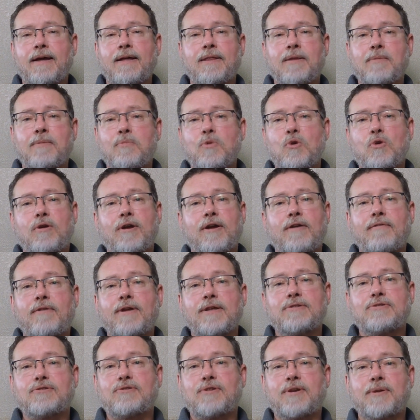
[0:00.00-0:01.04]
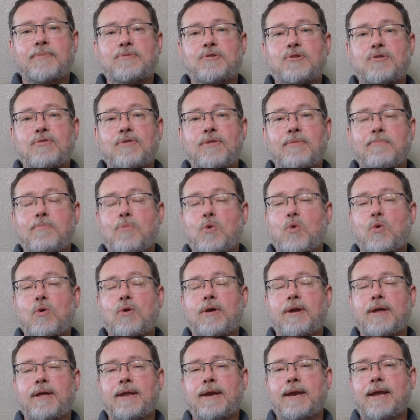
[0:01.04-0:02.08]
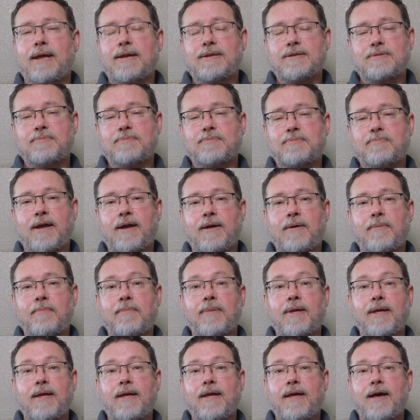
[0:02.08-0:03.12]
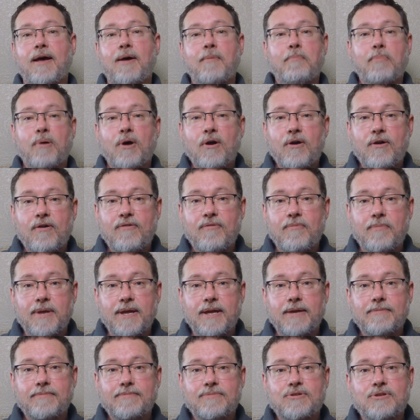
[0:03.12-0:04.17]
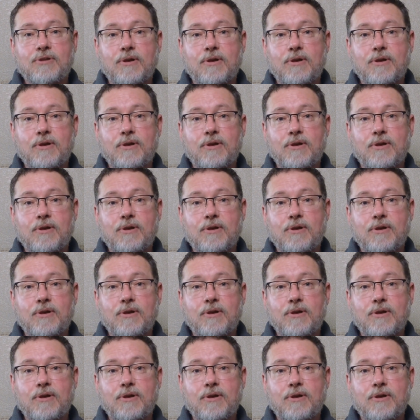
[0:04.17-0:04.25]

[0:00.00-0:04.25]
And the more I read Scripture, the more it has become a part of me.